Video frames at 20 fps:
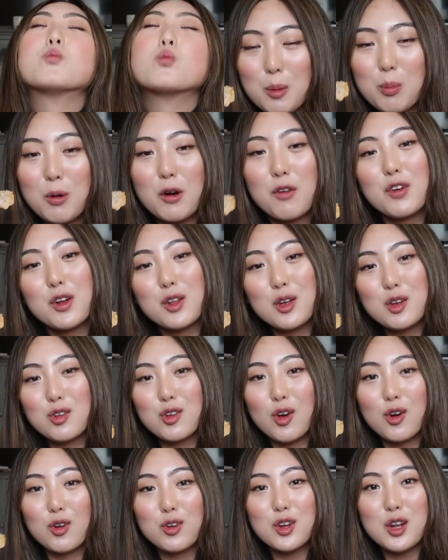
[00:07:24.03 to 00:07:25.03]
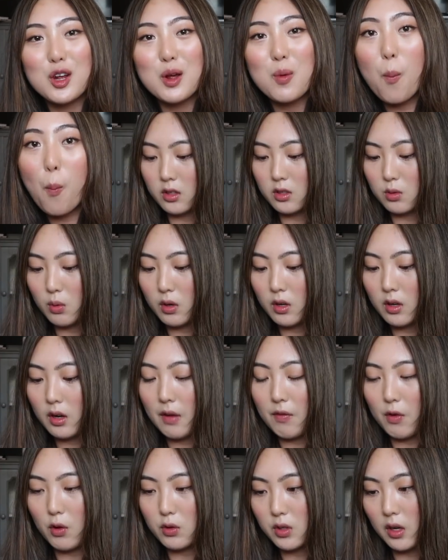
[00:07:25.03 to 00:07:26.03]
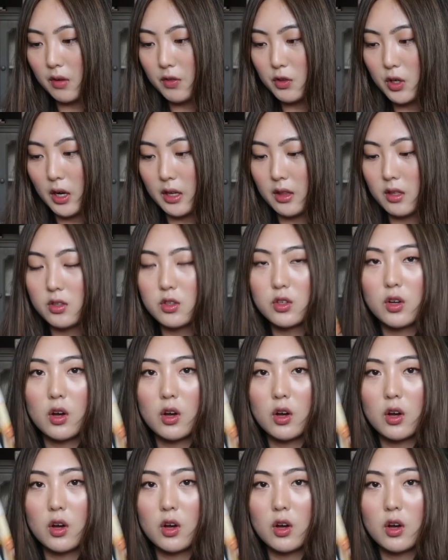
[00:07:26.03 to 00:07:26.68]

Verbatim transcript: like perfectly salty. This one I've also never tried. This is